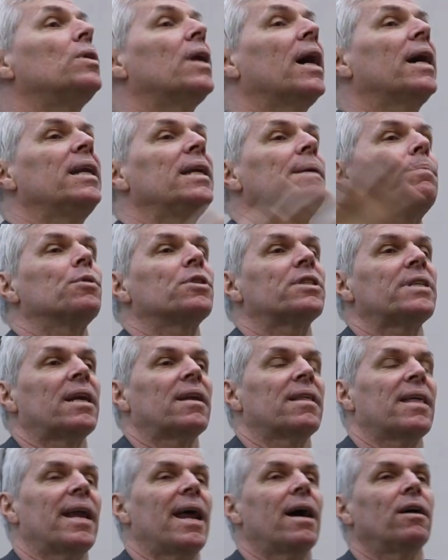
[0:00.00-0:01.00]
90% of
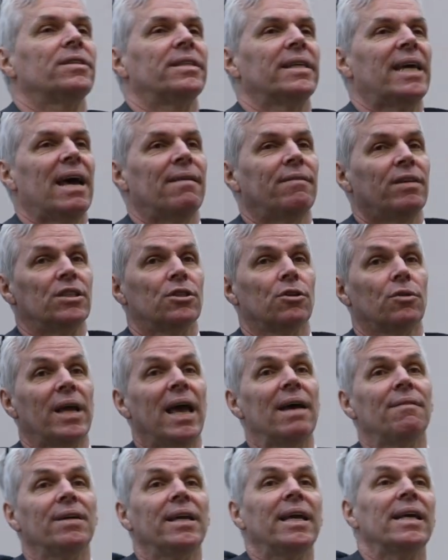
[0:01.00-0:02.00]
that out to Gavin. So
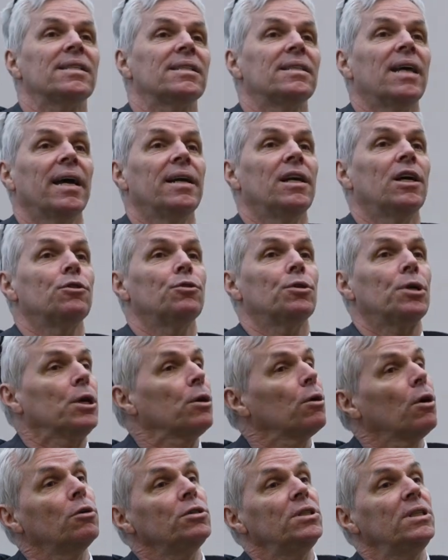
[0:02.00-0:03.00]
Gavin gets 900
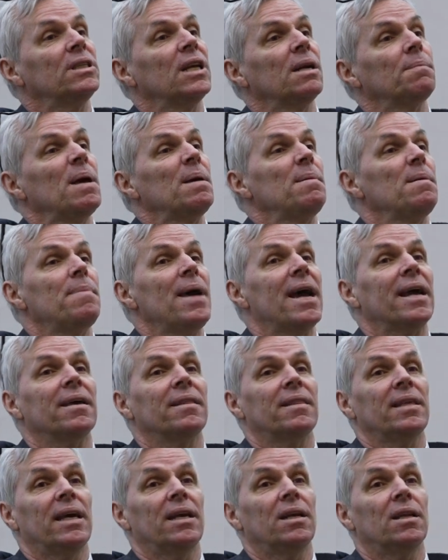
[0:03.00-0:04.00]
euros. He's going to pay me back
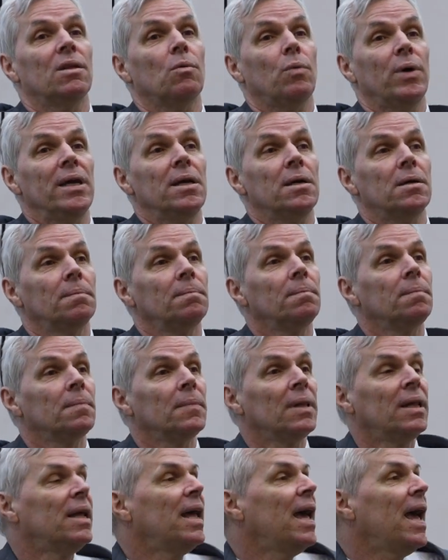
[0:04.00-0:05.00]
at the end of the week.
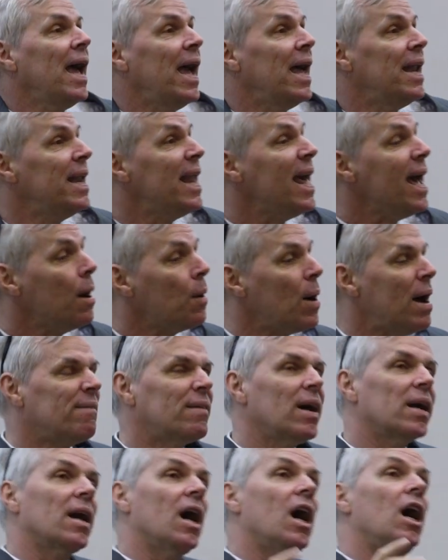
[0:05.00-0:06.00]
And now I've
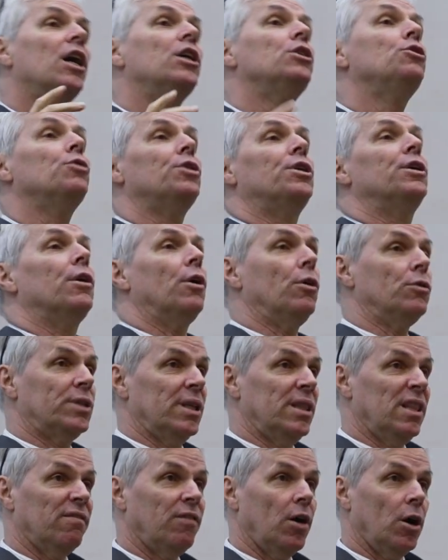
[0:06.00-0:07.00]
got 100 euros
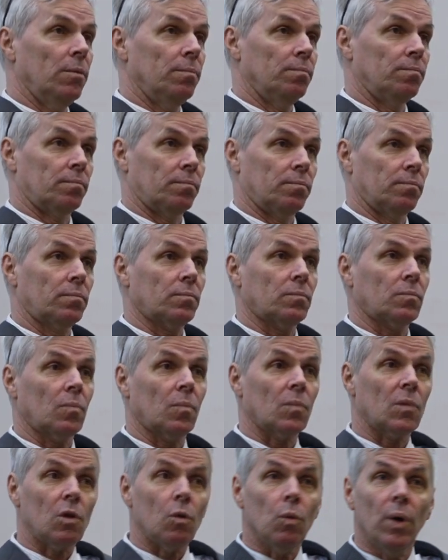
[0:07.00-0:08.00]
in the vault,
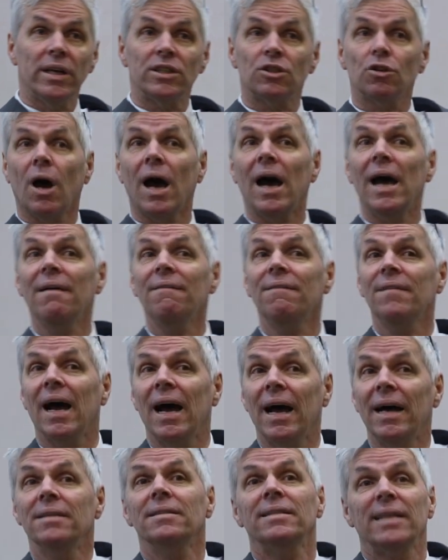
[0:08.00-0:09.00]
right? So I've
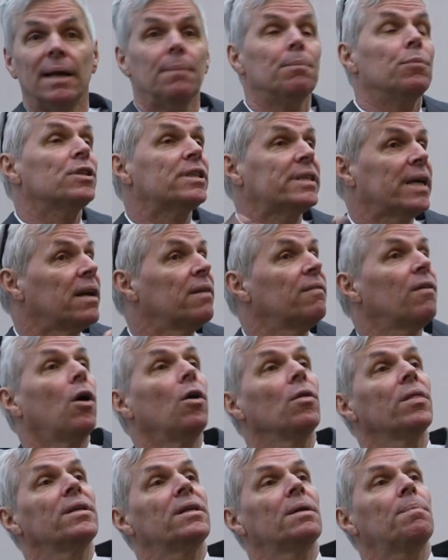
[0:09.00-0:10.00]
got 10% of
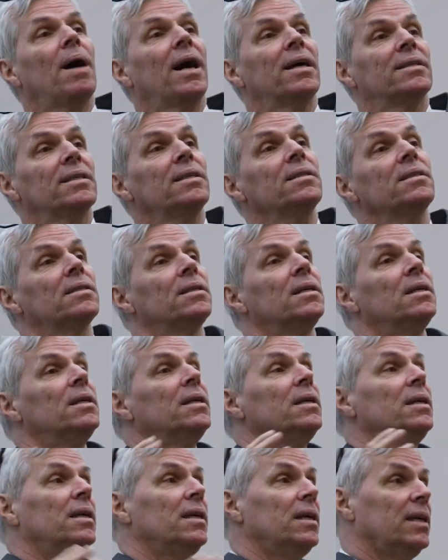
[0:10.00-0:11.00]
all the deposits
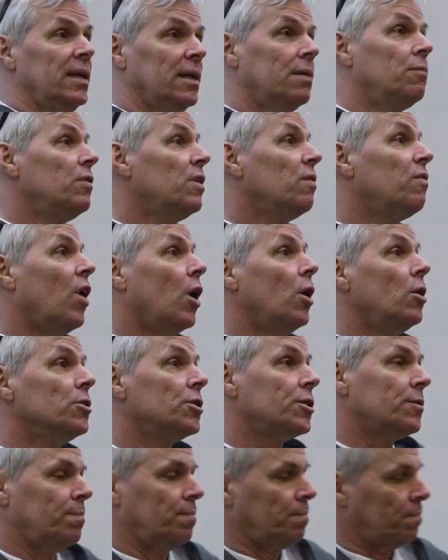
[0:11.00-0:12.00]
in the vault.